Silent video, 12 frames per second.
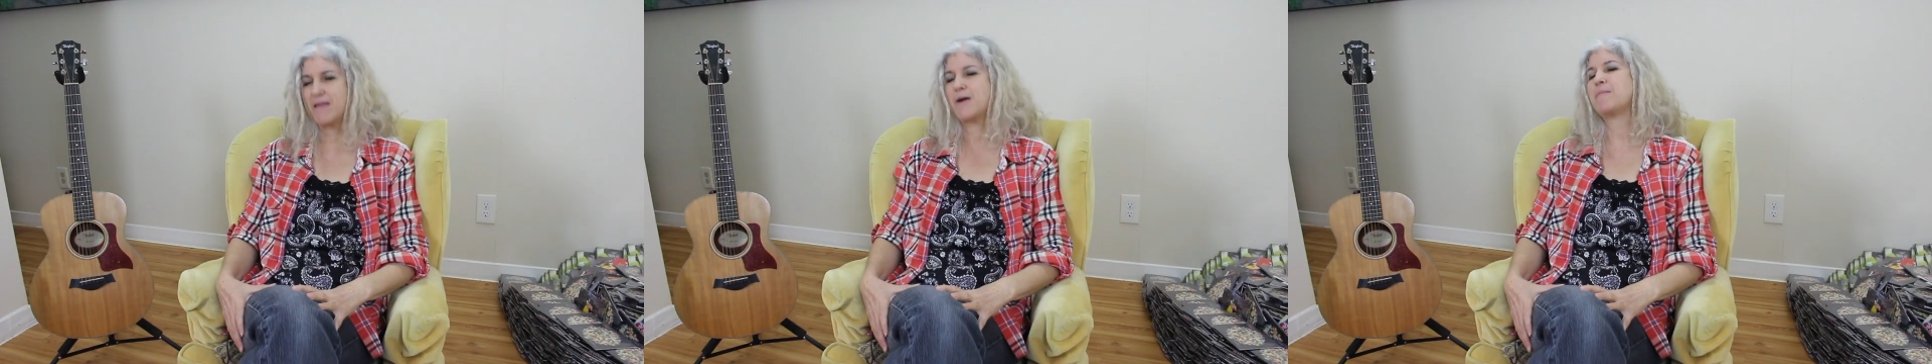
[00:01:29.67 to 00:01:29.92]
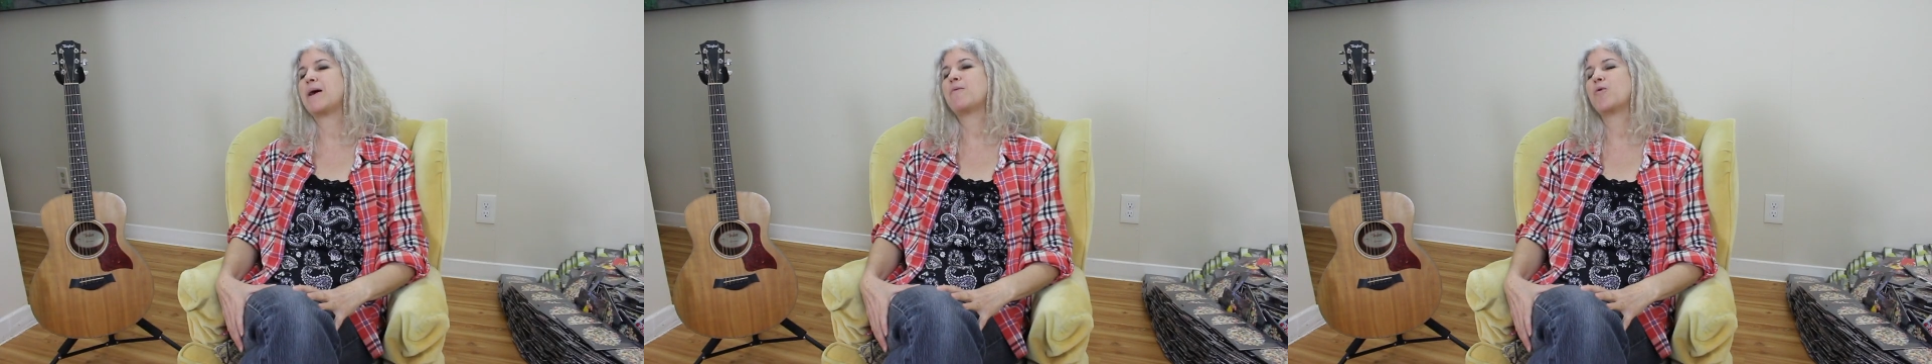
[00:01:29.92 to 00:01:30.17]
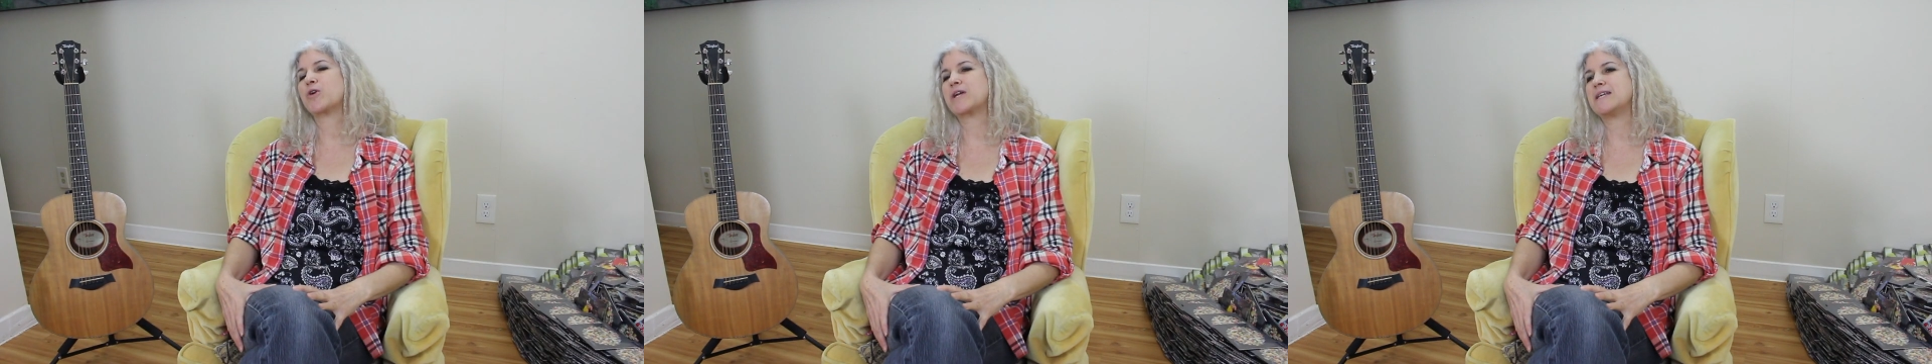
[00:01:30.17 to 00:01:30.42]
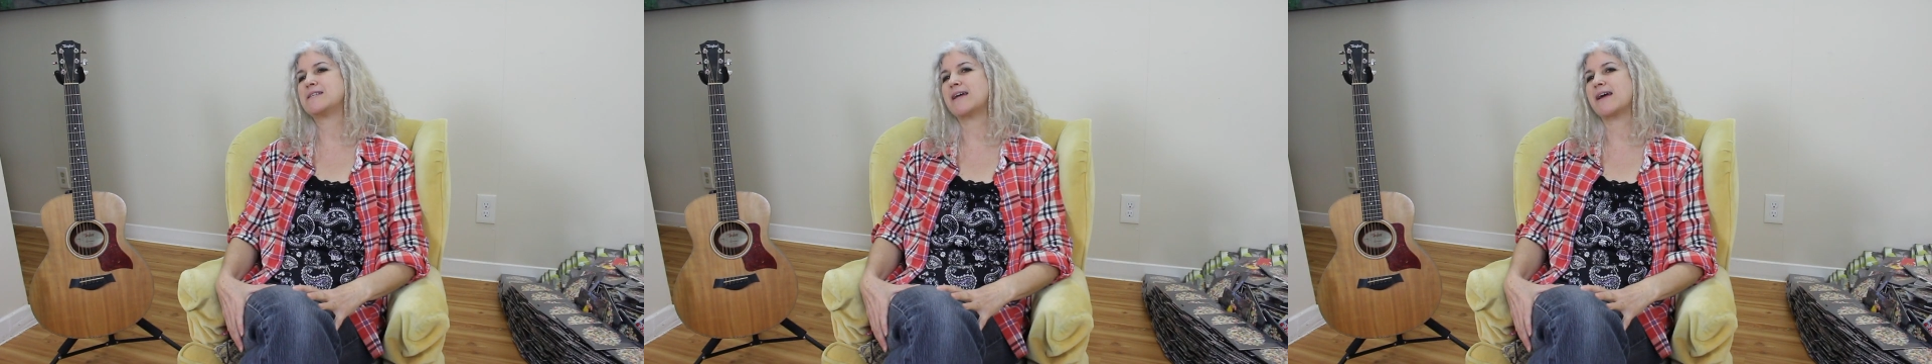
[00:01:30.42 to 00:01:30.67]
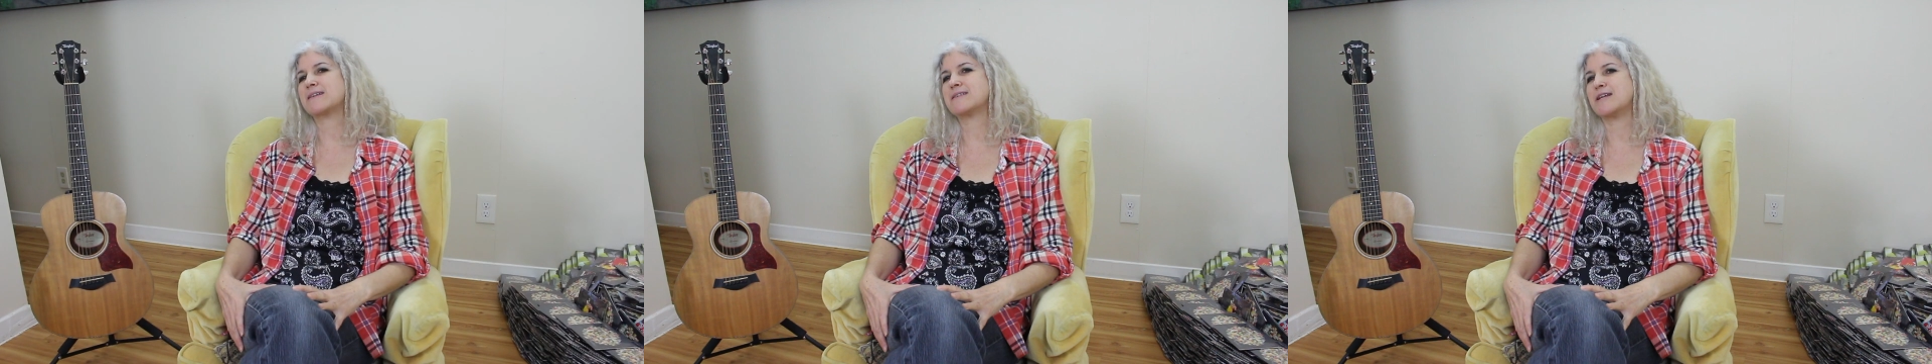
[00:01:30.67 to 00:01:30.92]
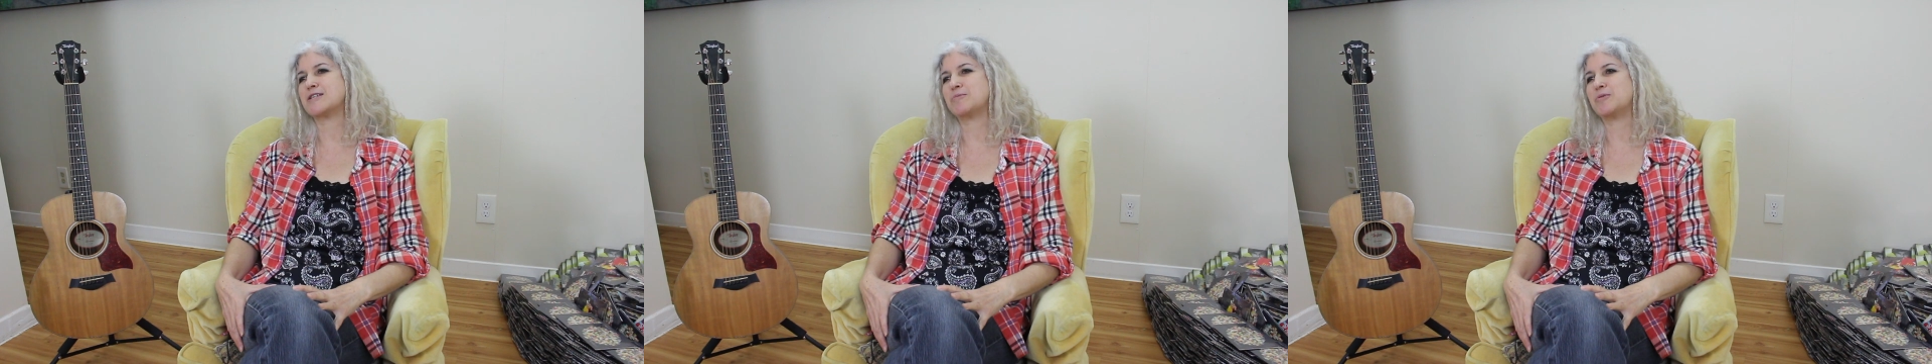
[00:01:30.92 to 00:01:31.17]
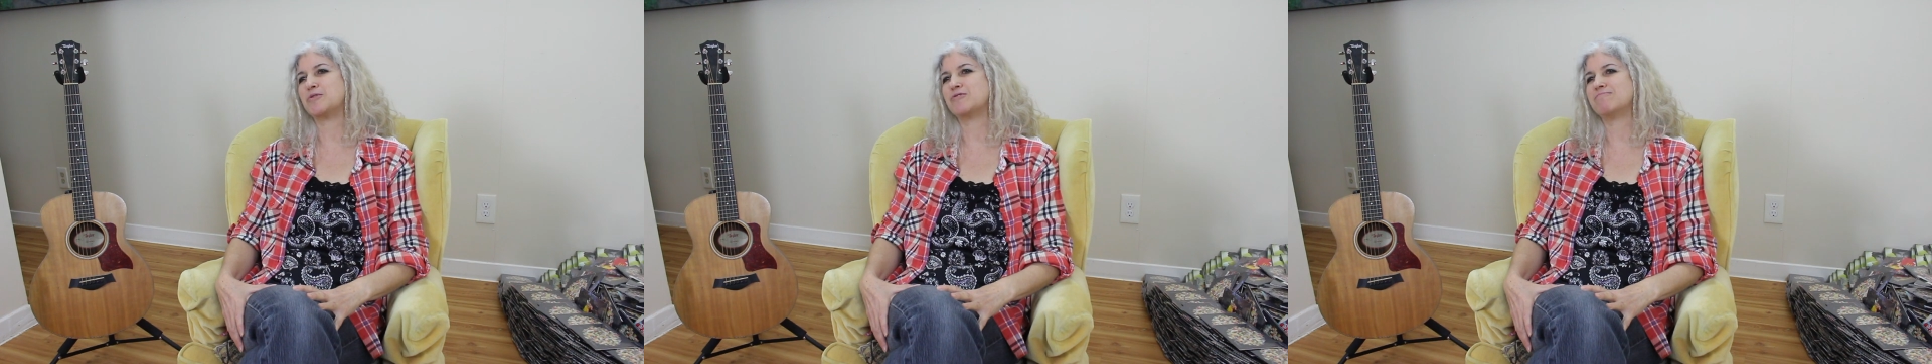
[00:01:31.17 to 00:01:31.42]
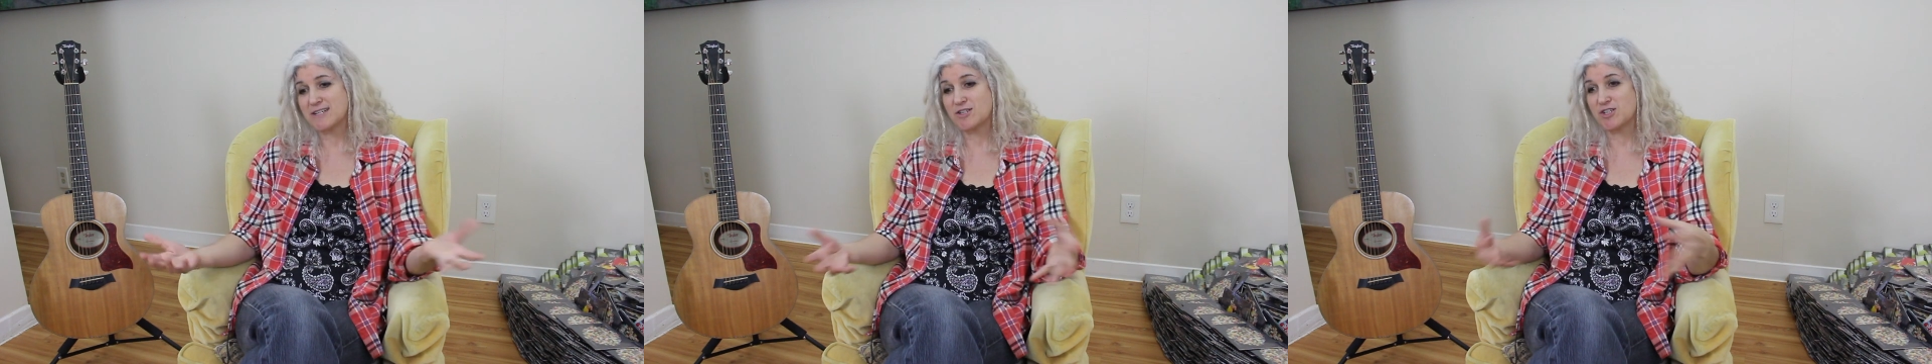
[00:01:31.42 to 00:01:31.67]
Yeah, my work is
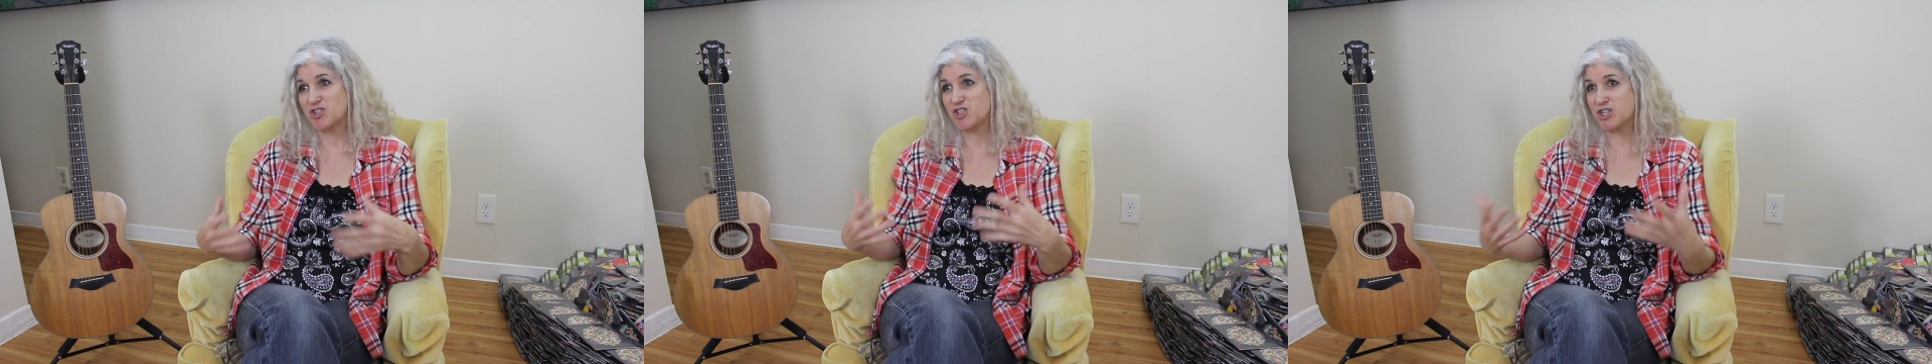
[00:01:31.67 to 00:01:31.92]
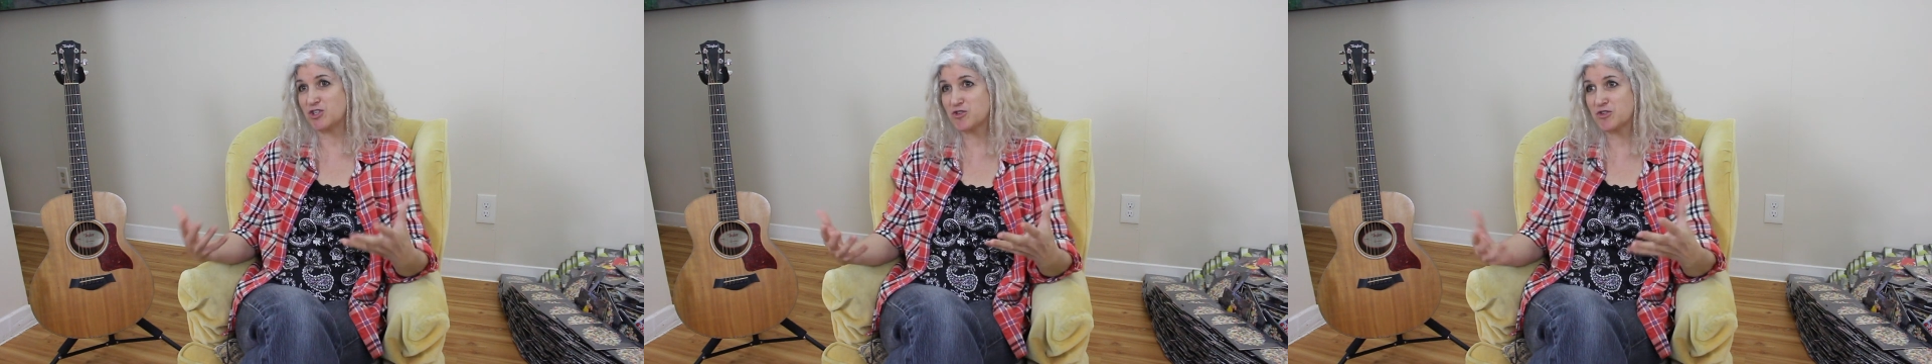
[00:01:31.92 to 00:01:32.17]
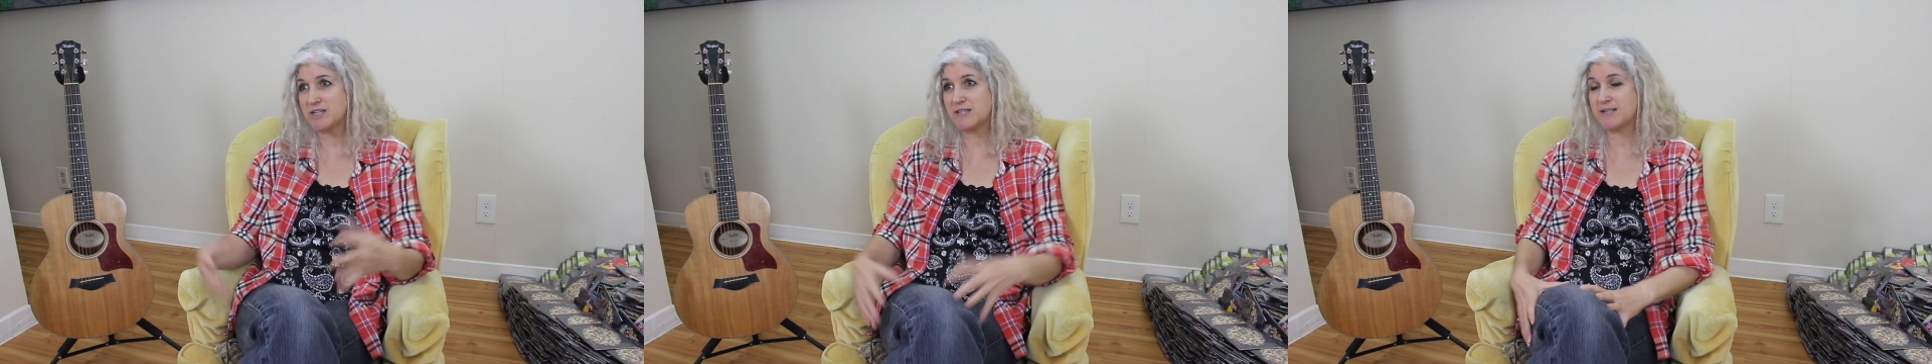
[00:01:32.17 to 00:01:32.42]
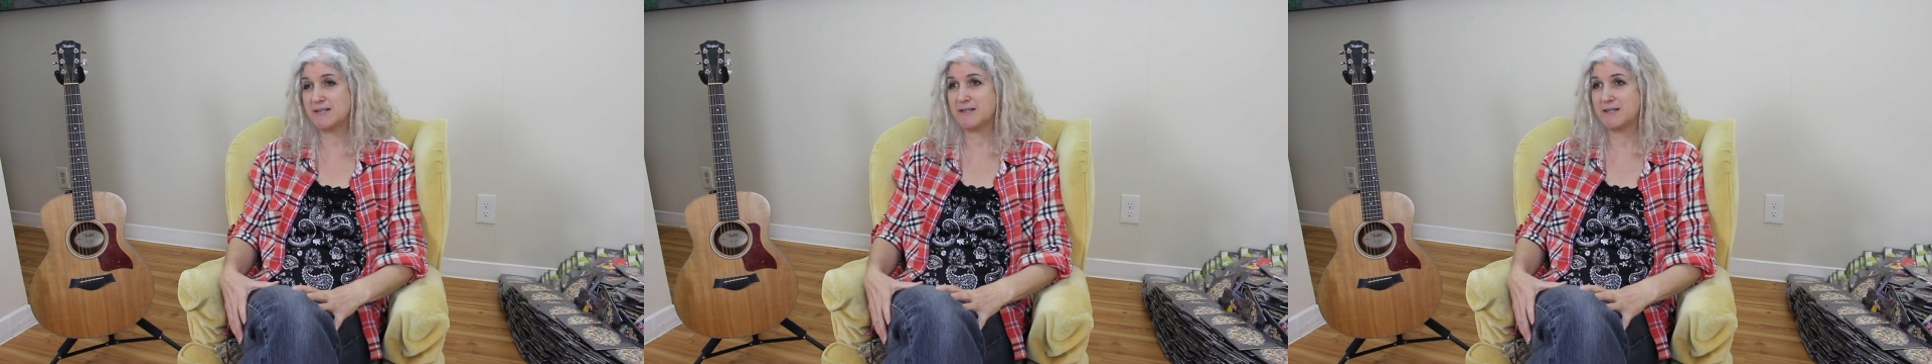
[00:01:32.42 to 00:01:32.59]
accessible to children,